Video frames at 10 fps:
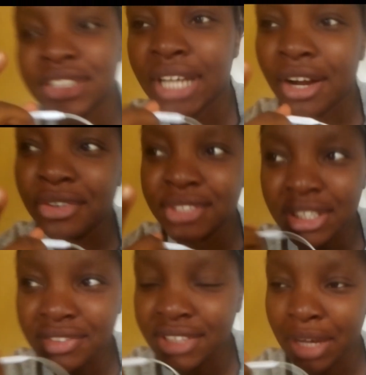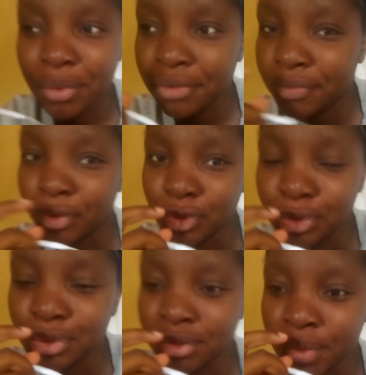the carol service that I went for on
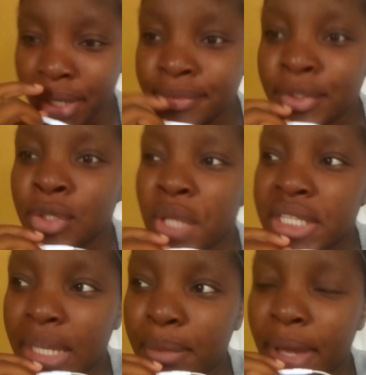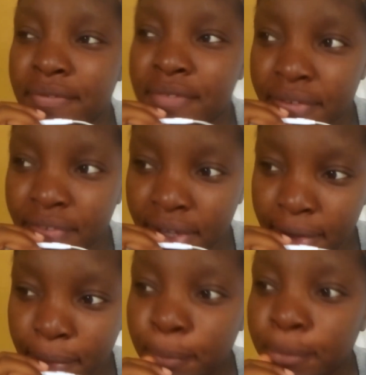YouTube, right? So I slept like 5 a.m.